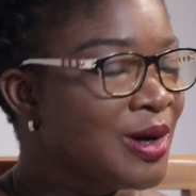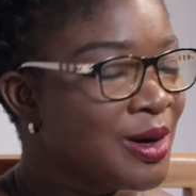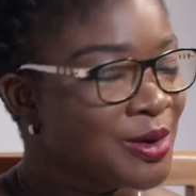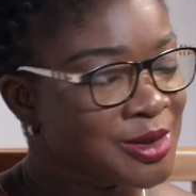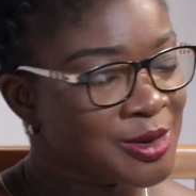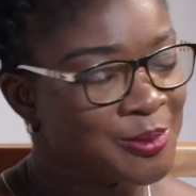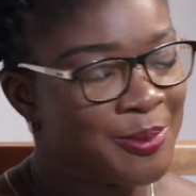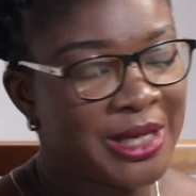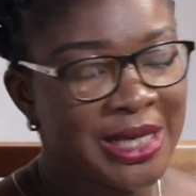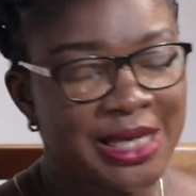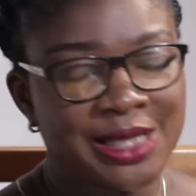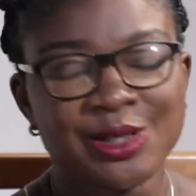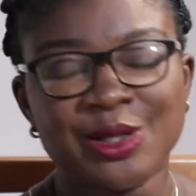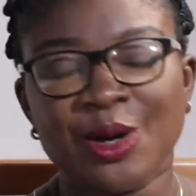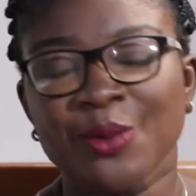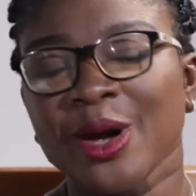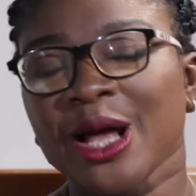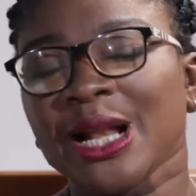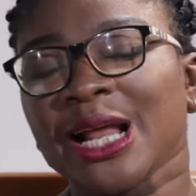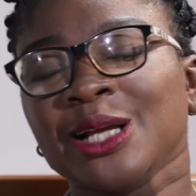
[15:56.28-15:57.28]
You know, I was speaking
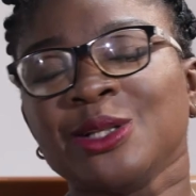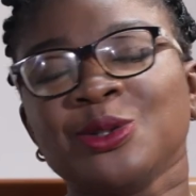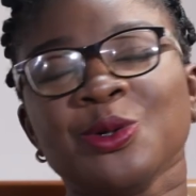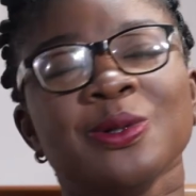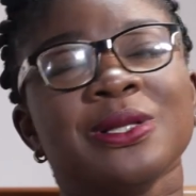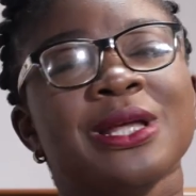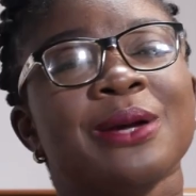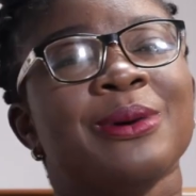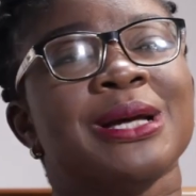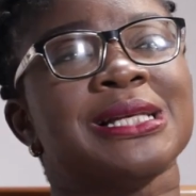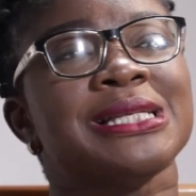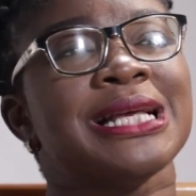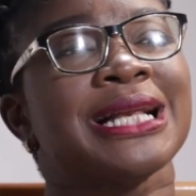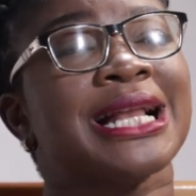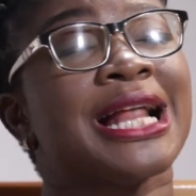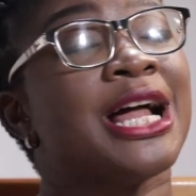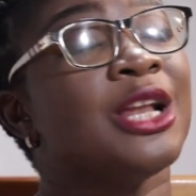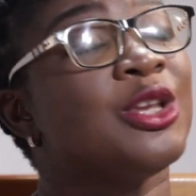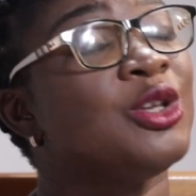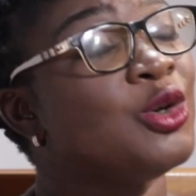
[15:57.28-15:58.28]
somewhere and I told them, I
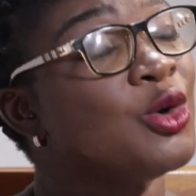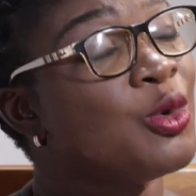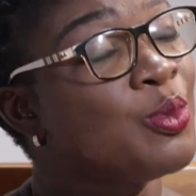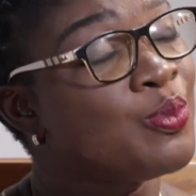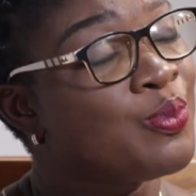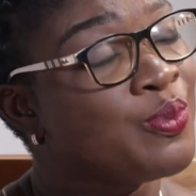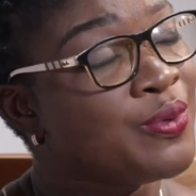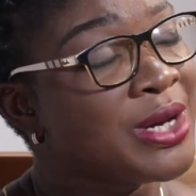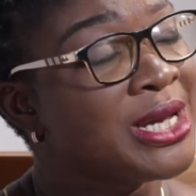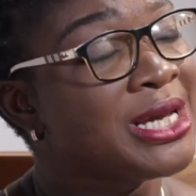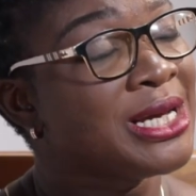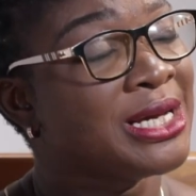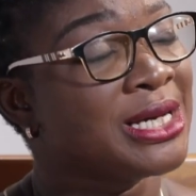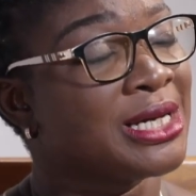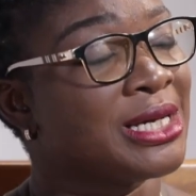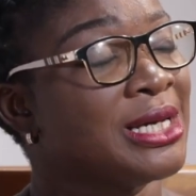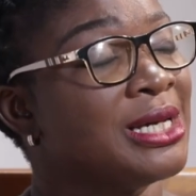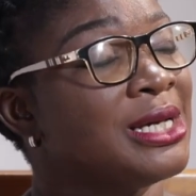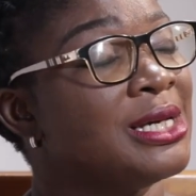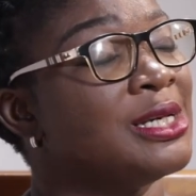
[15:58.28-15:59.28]
said, can you
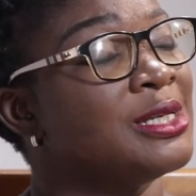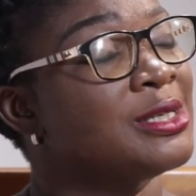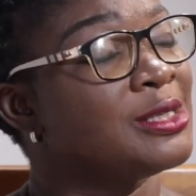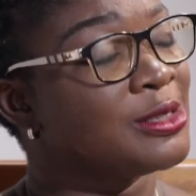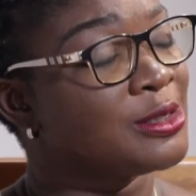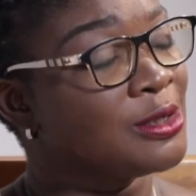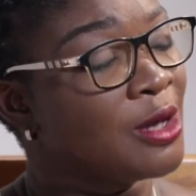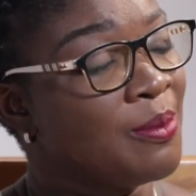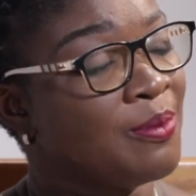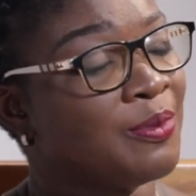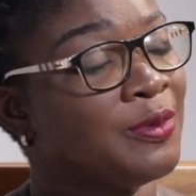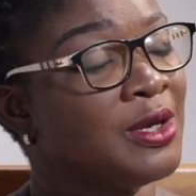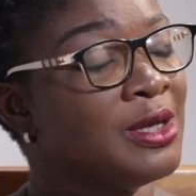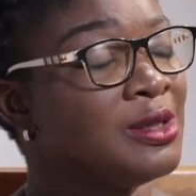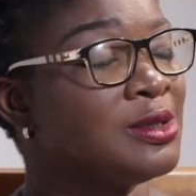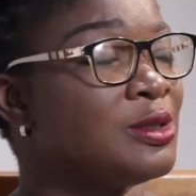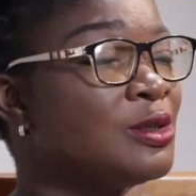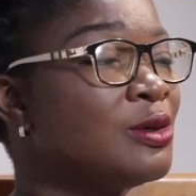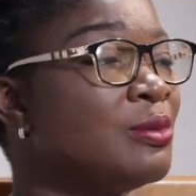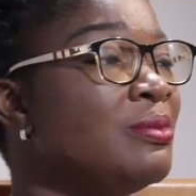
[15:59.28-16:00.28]
bring
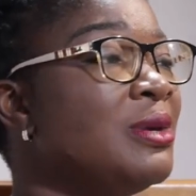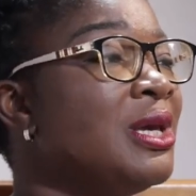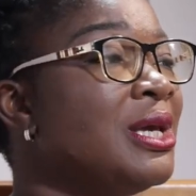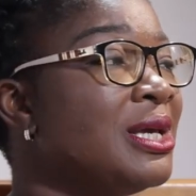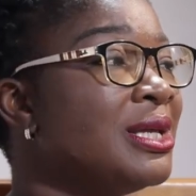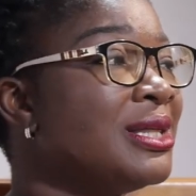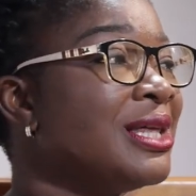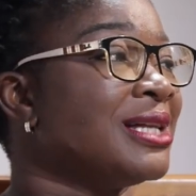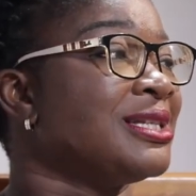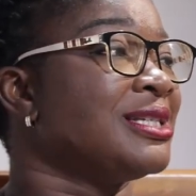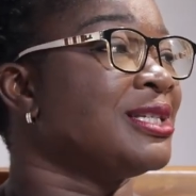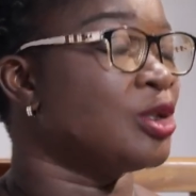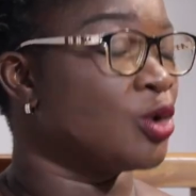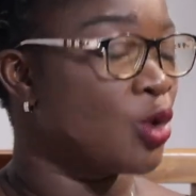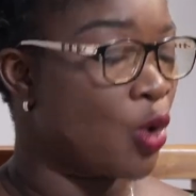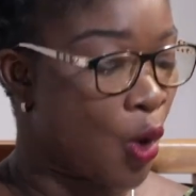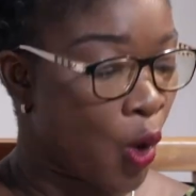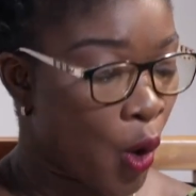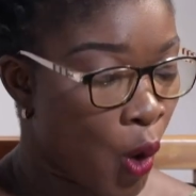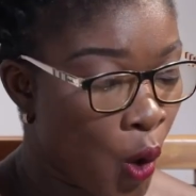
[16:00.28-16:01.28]
something to me that
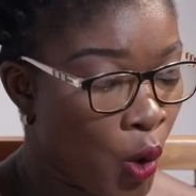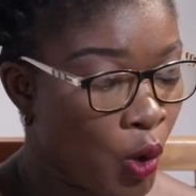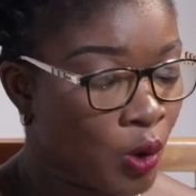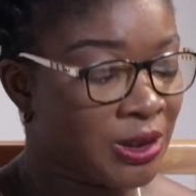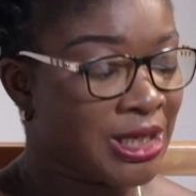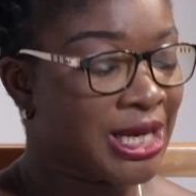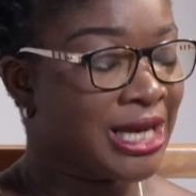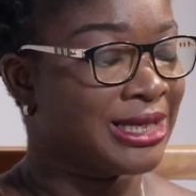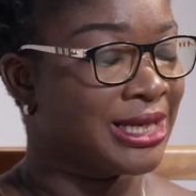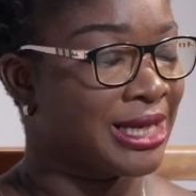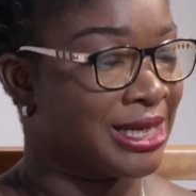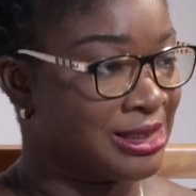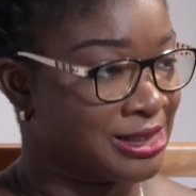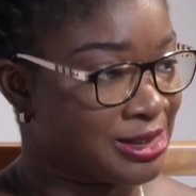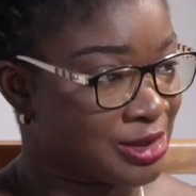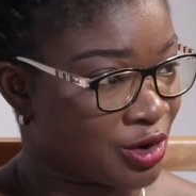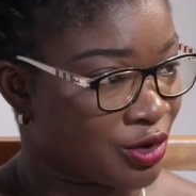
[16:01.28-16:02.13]
is older than